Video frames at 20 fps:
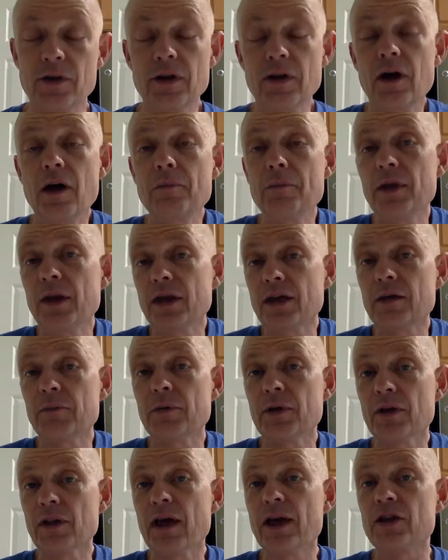Now, a minute can
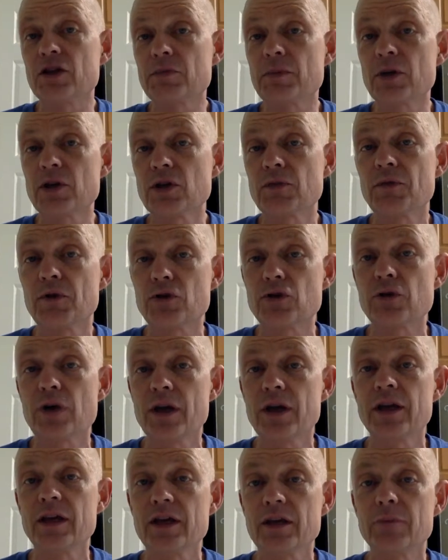be a lot, especially if you're
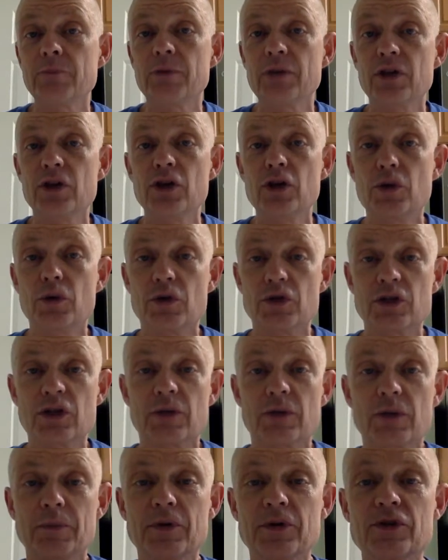trying to get a BQ or
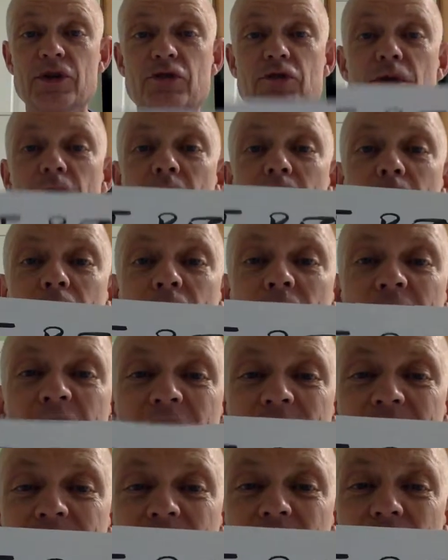something, but just remember,
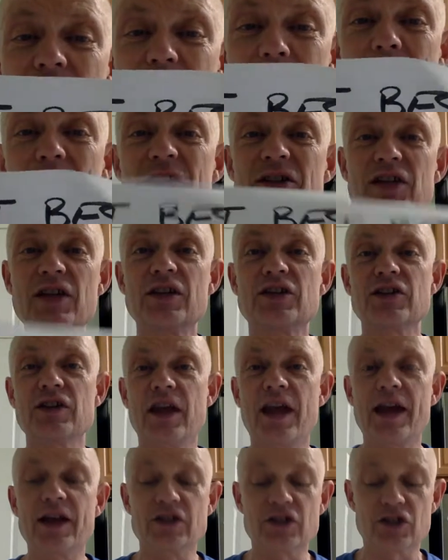you know, at best, it's
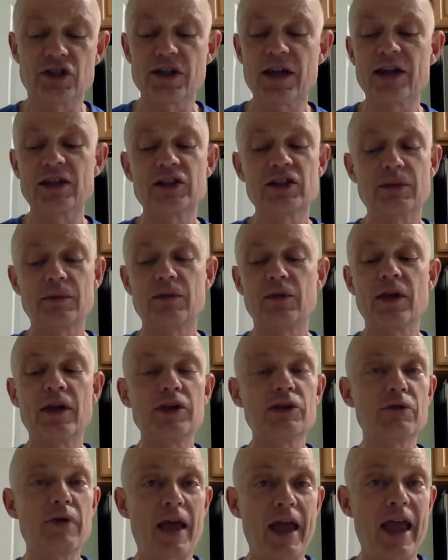an edge. It's not something that
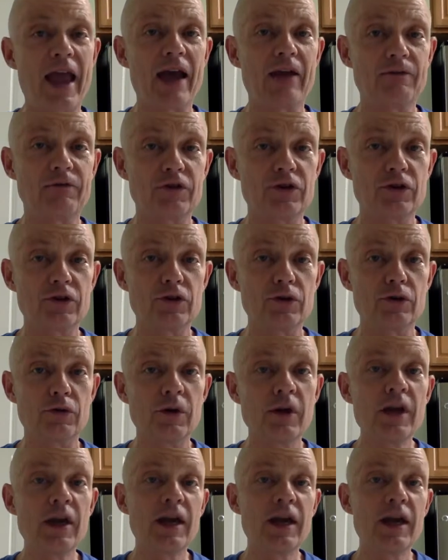you have to do.